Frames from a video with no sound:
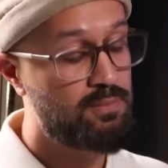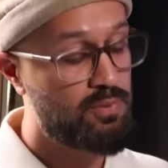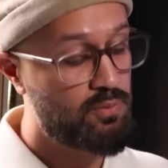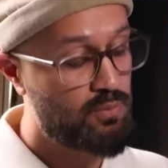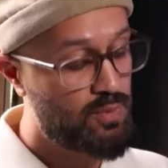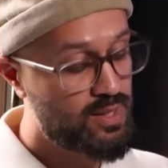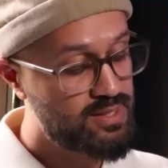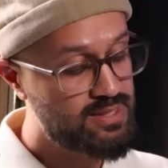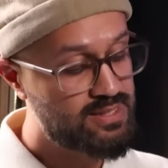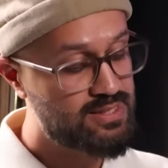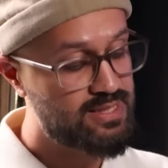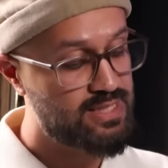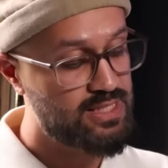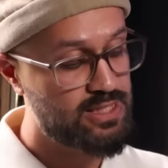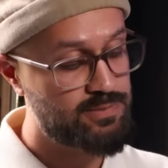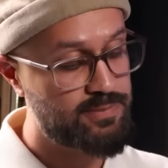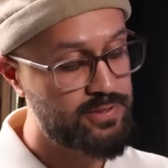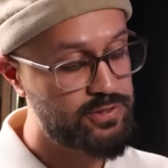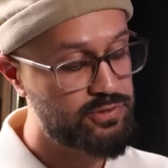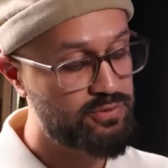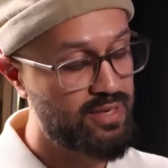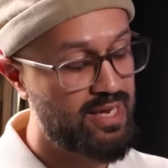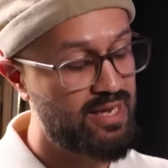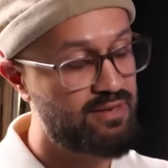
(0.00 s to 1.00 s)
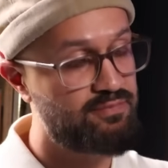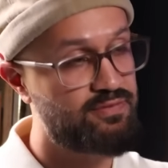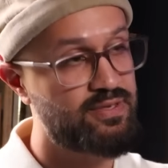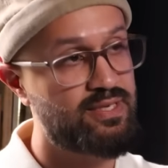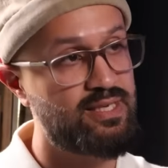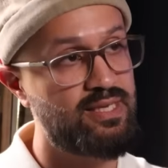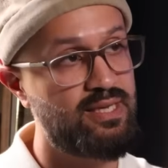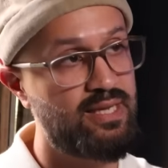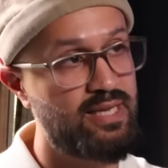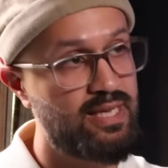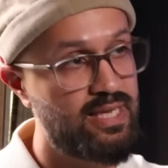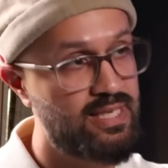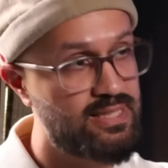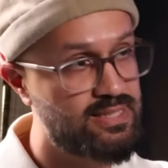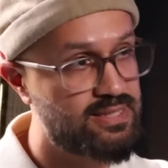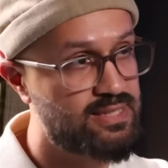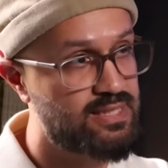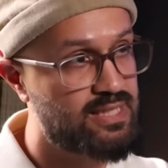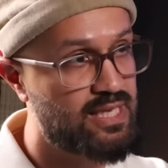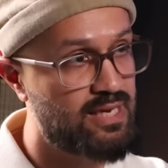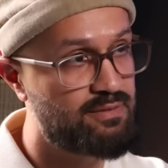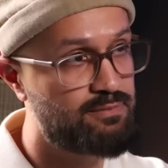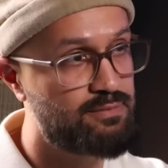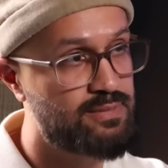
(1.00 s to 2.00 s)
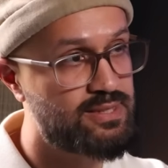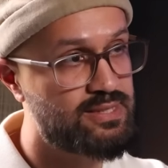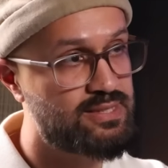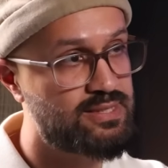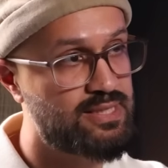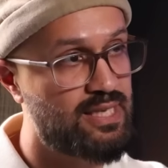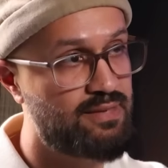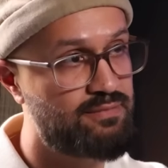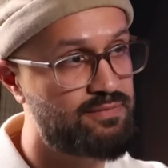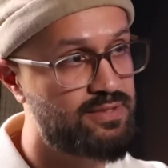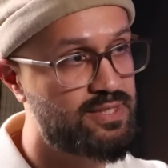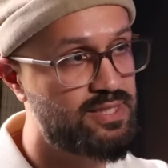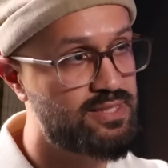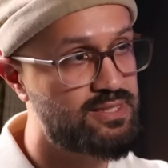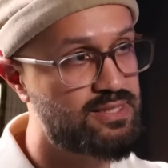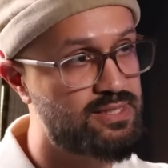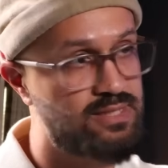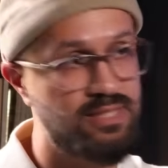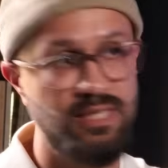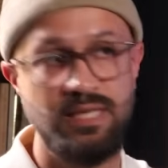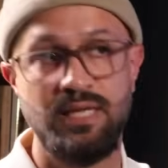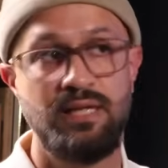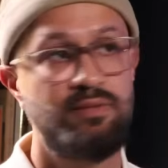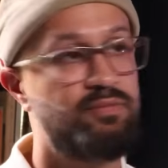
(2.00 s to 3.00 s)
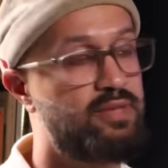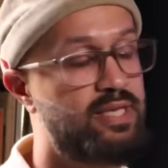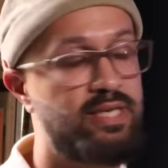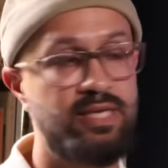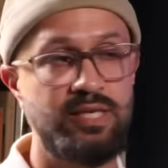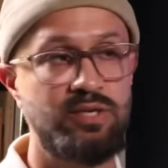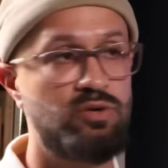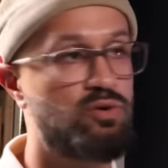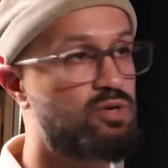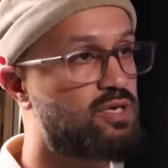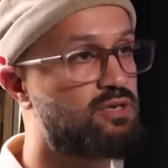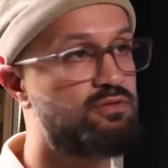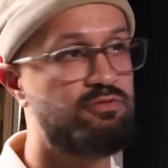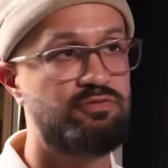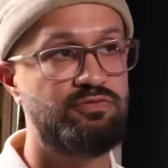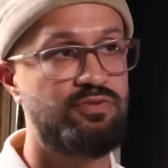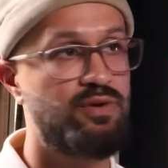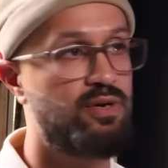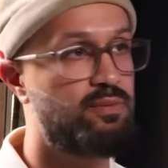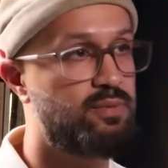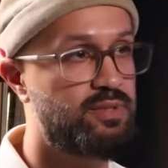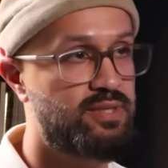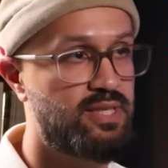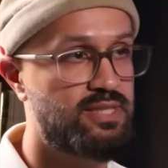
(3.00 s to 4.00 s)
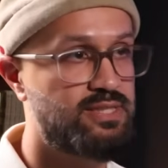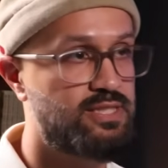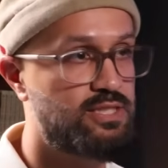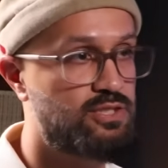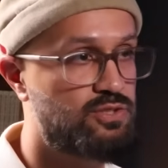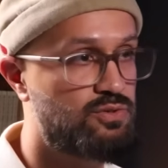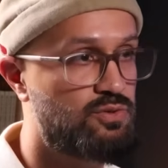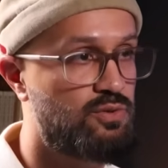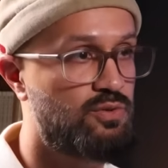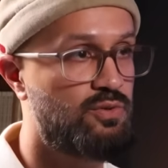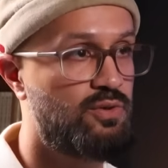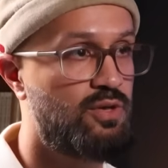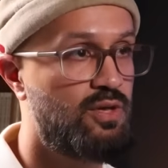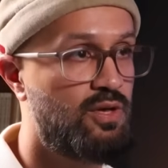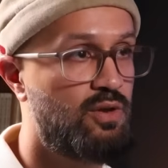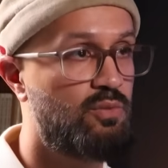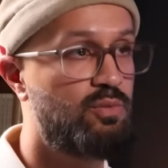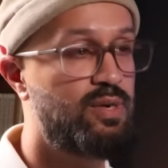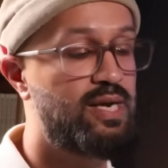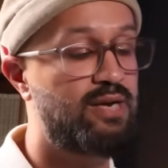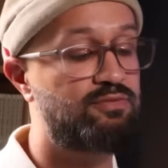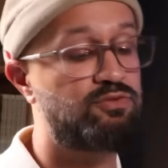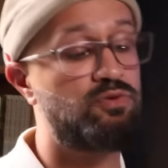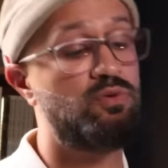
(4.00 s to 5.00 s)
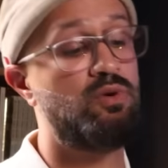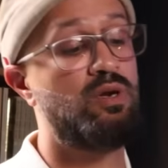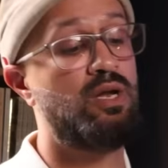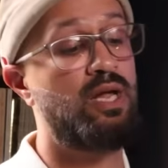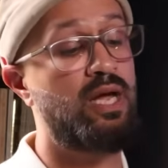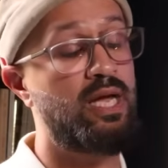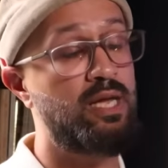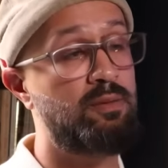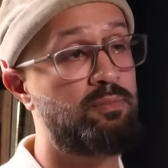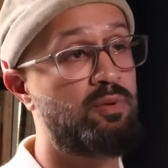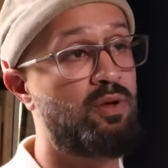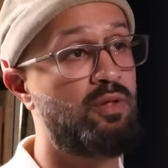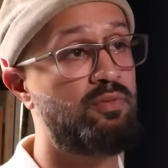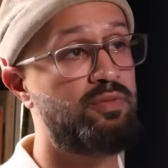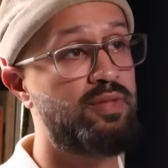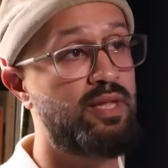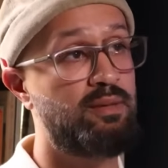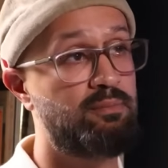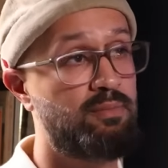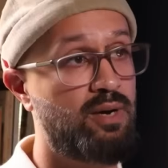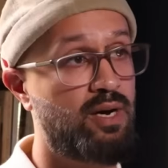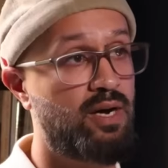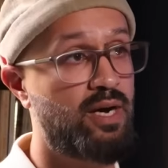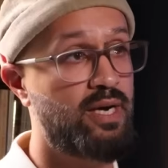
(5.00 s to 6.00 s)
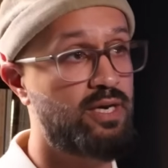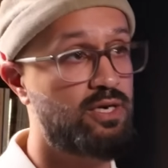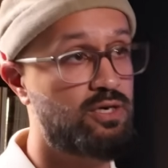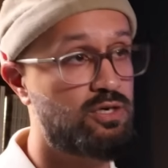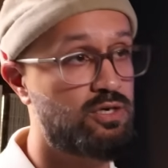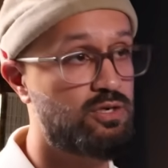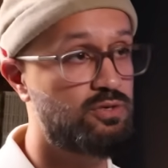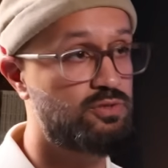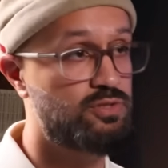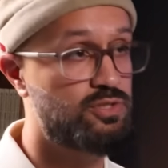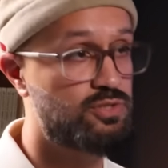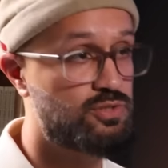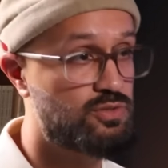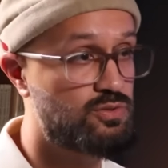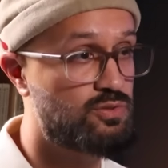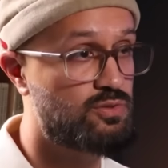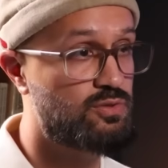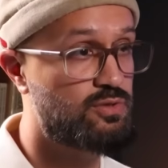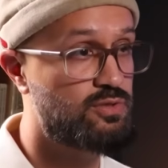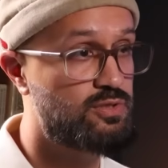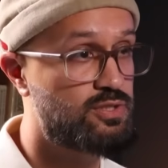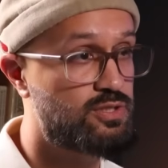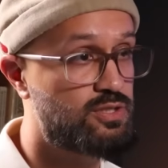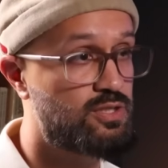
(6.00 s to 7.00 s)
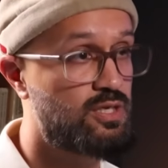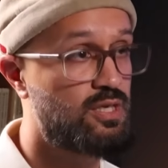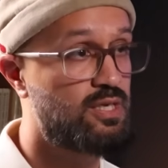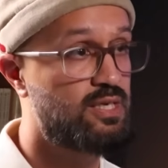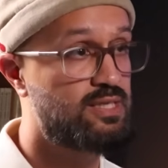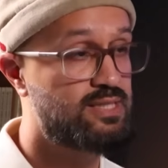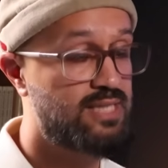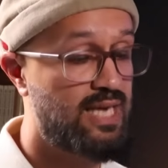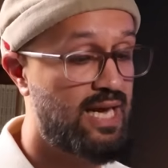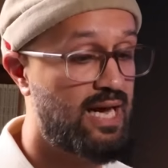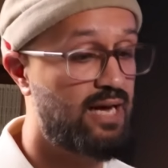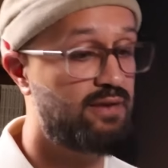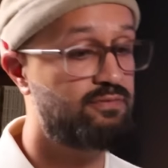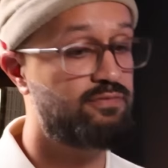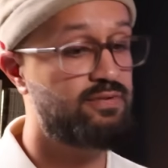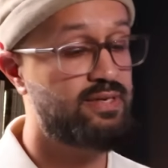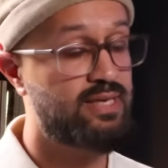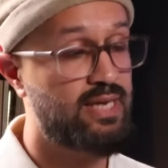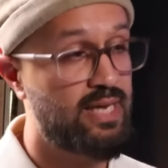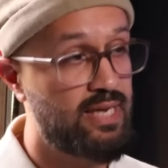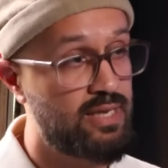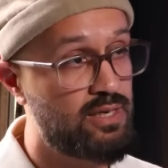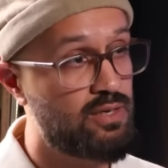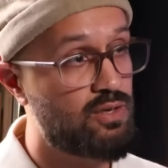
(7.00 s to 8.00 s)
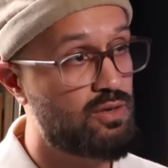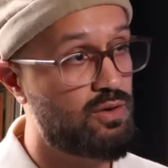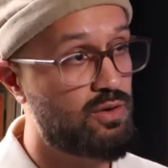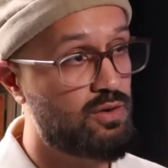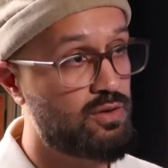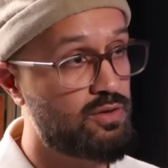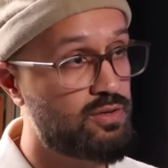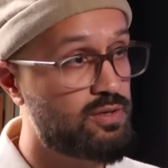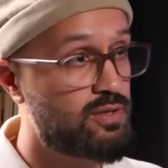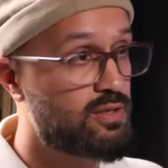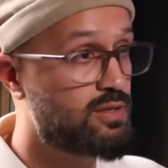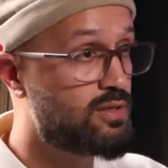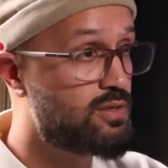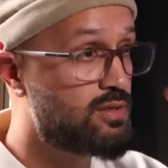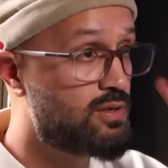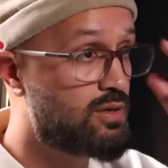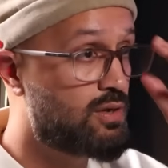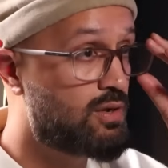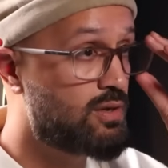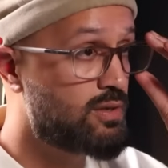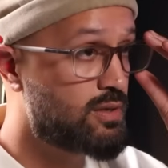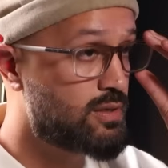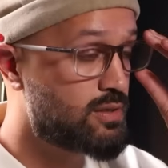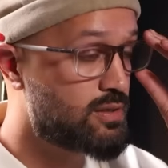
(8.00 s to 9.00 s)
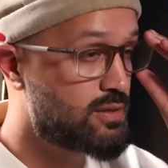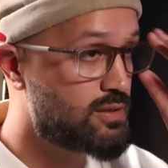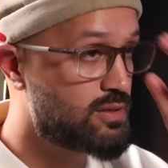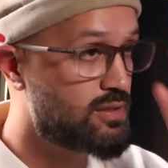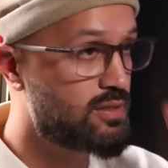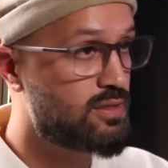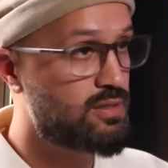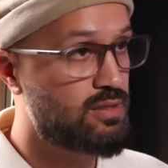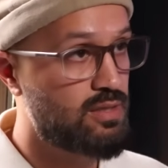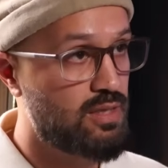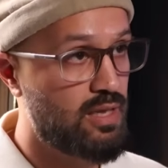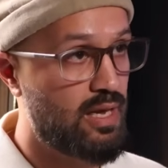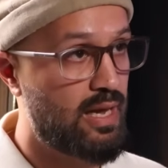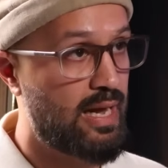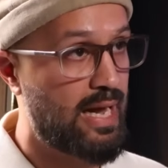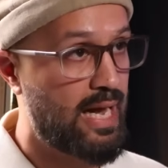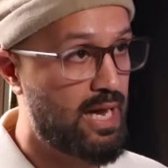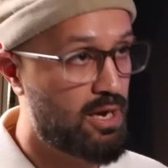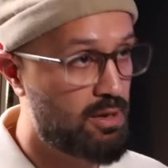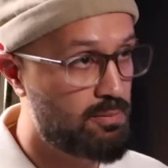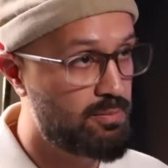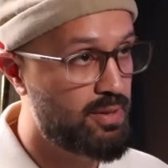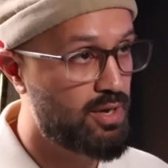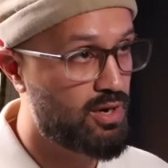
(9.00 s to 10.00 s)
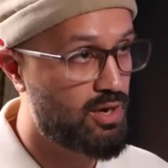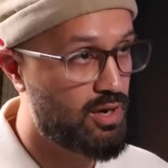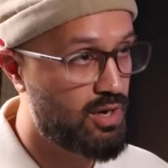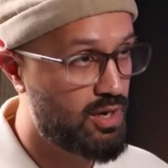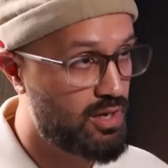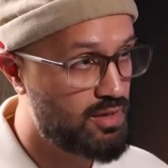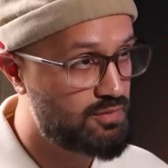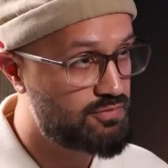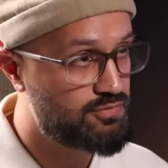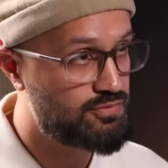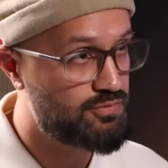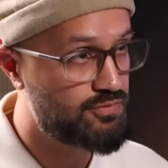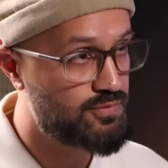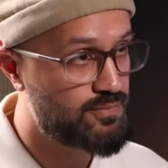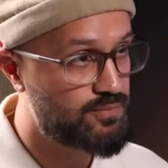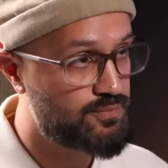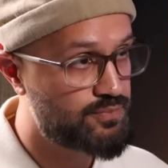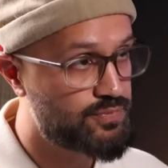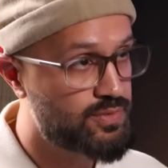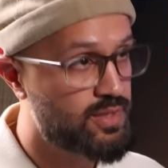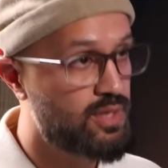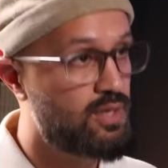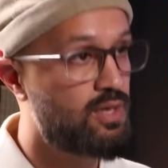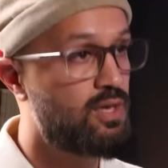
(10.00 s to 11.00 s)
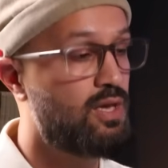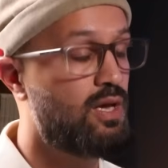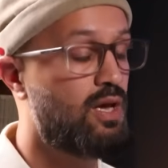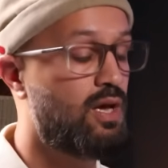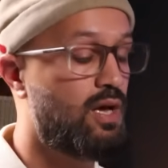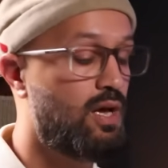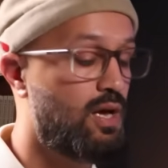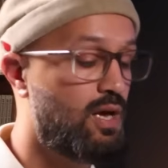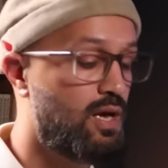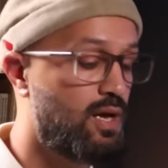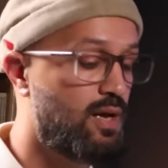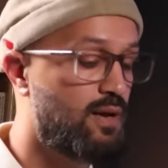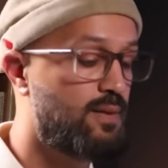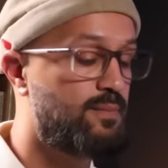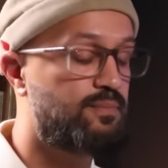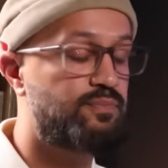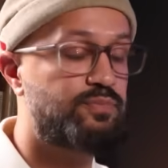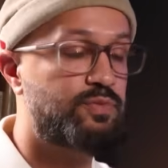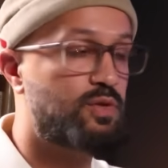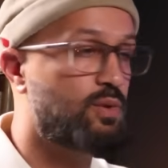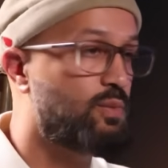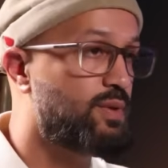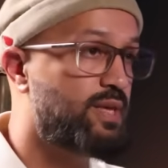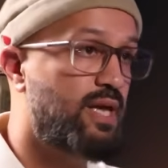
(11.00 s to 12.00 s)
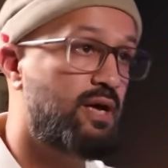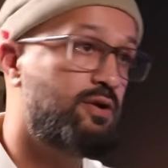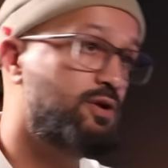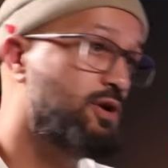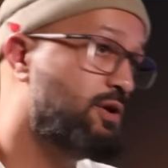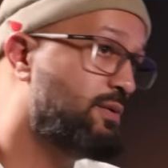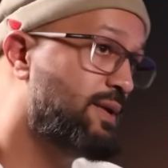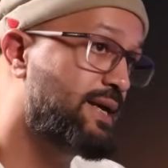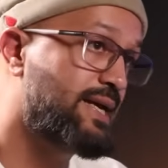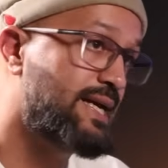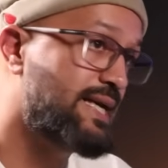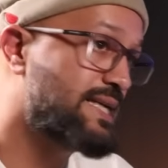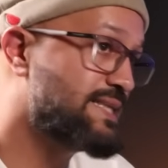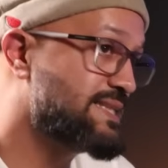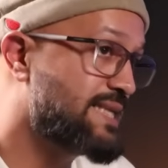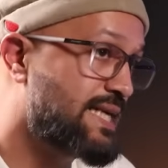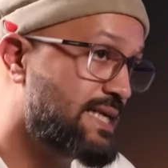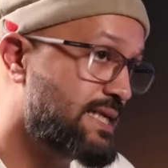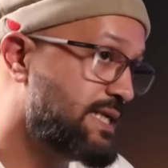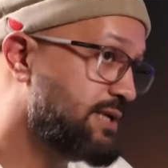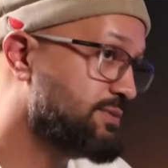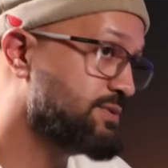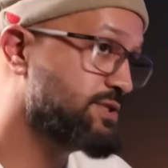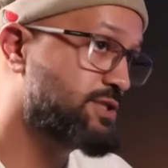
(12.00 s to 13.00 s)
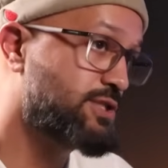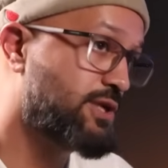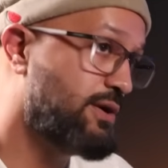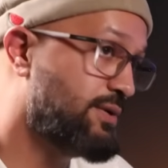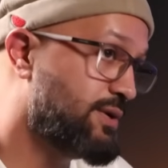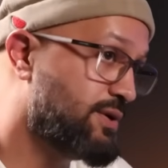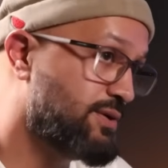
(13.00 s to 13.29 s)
But once that special advocate hears the government's evidence, they cannot confer with us at all. We have to rely upon them behind closed doors to advocate on our behalf without knowing exactly what's